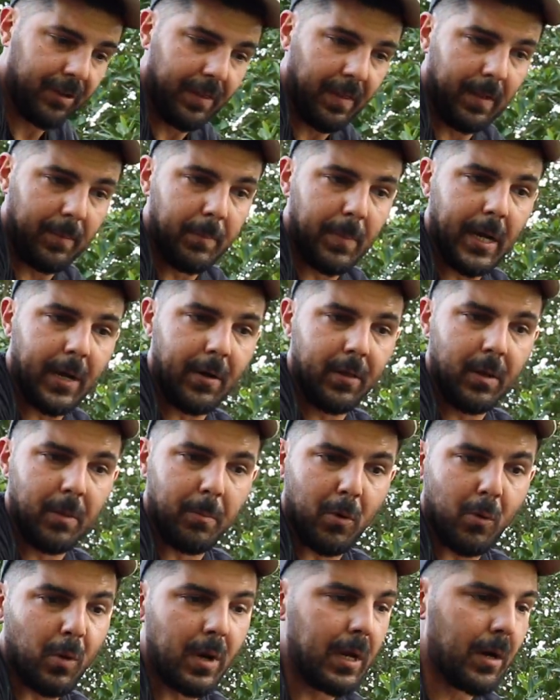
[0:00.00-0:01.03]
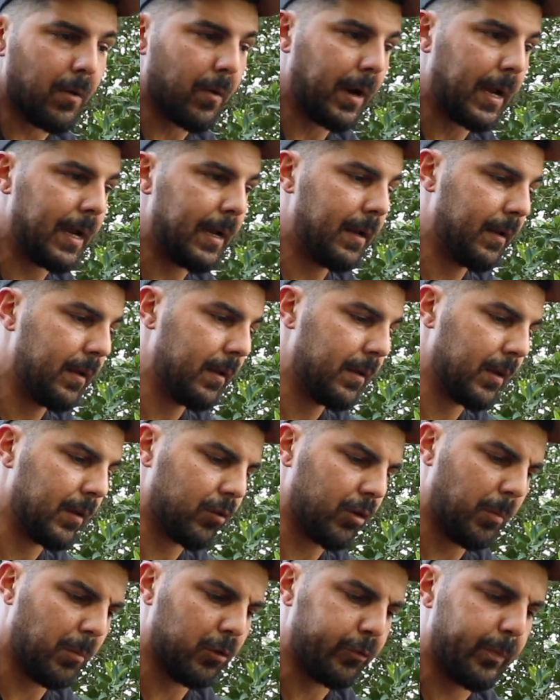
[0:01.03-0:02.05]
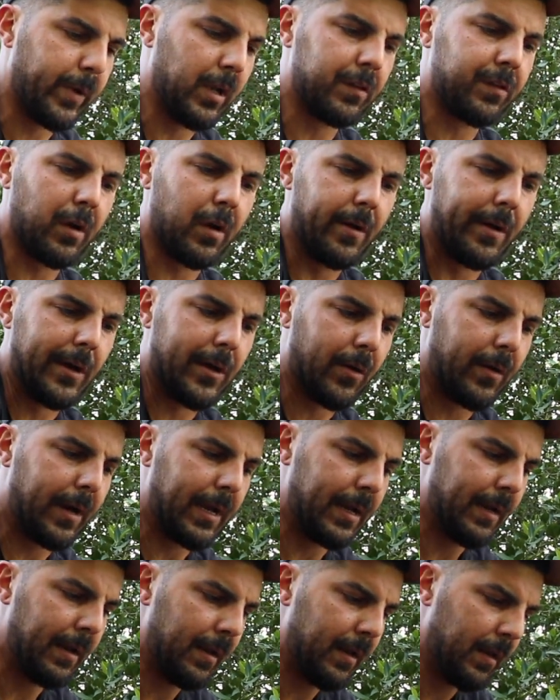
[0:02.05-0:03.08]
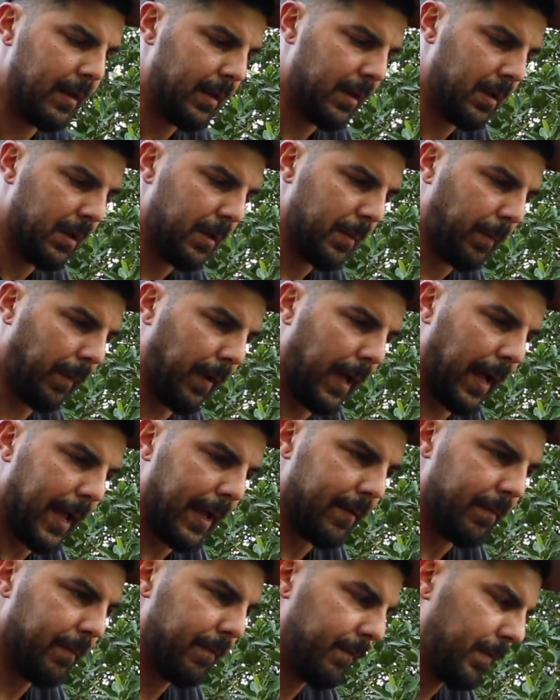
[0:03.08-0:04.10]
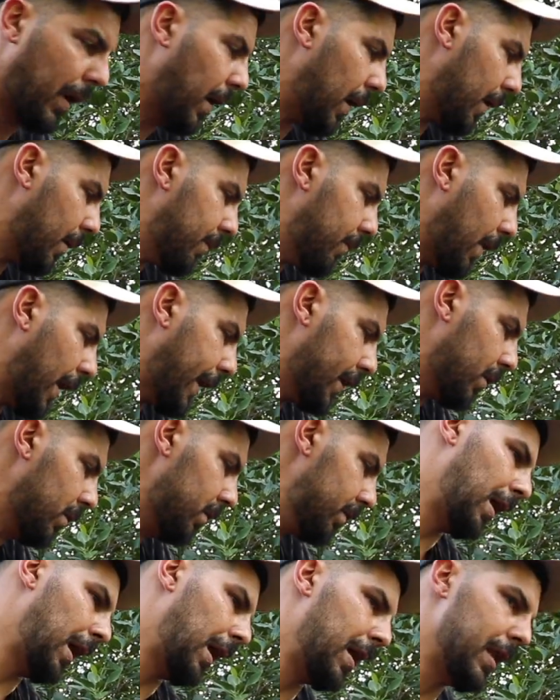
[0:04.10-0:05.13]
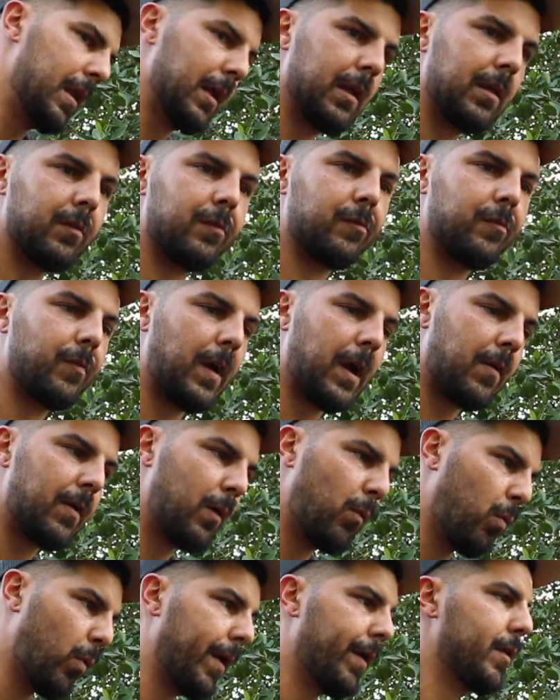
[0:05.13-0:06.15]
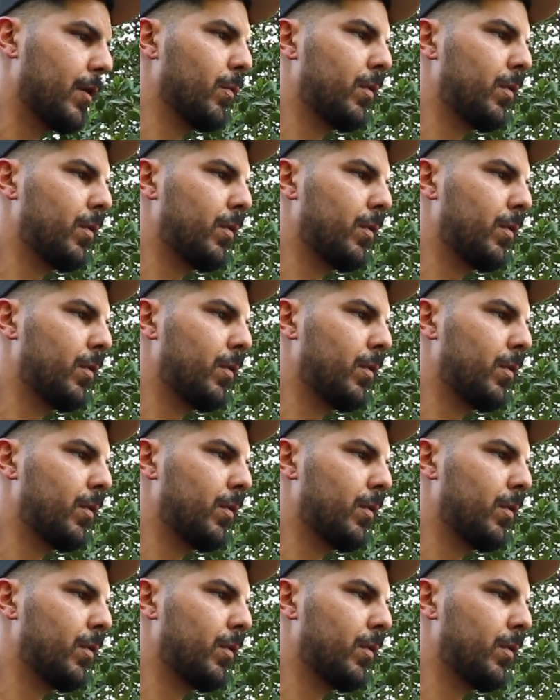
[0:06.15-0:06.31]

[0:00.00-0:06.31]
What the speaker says: I think, better than marine grade. It's almost military grade ply vinyl, and is very weather